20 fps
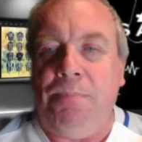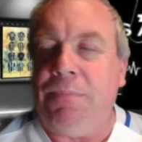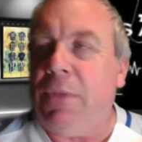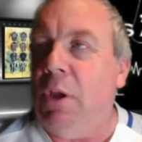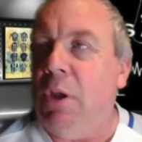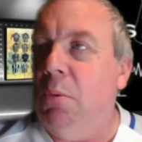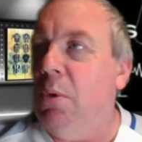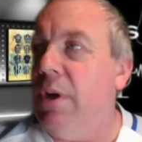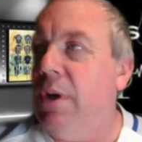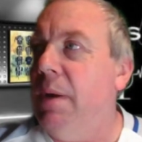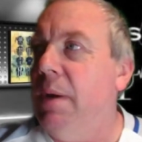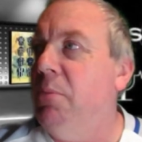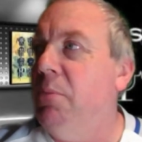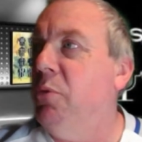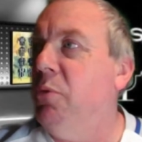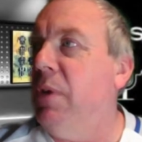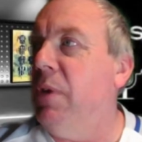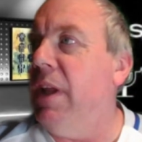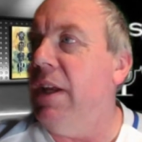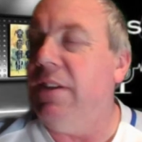what happens with
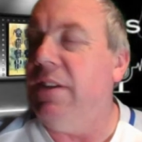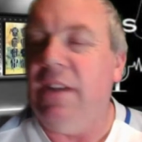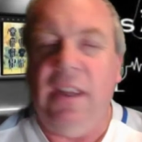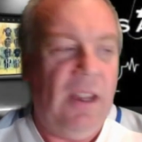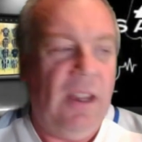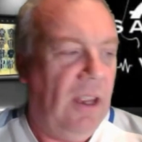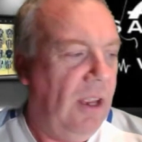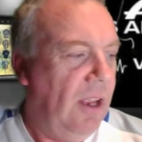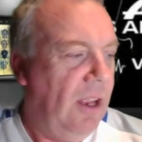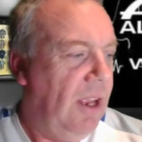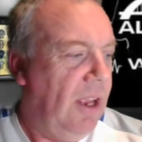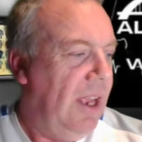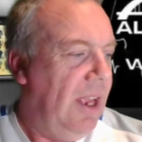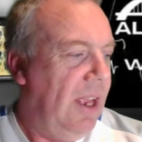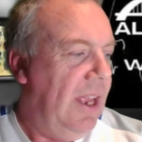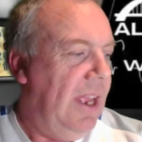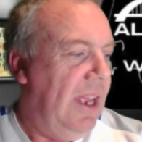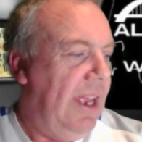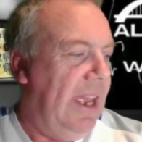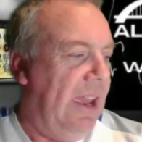that.
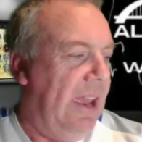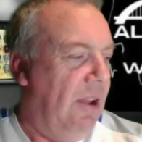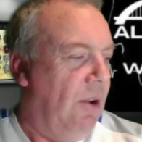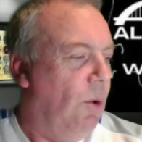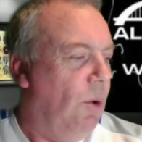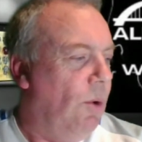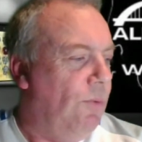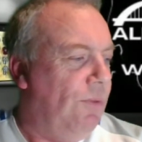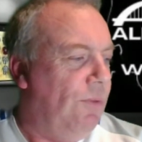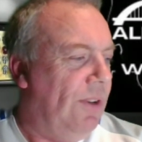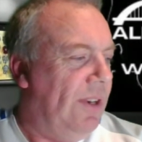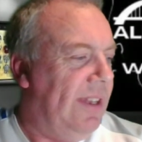Hopefully,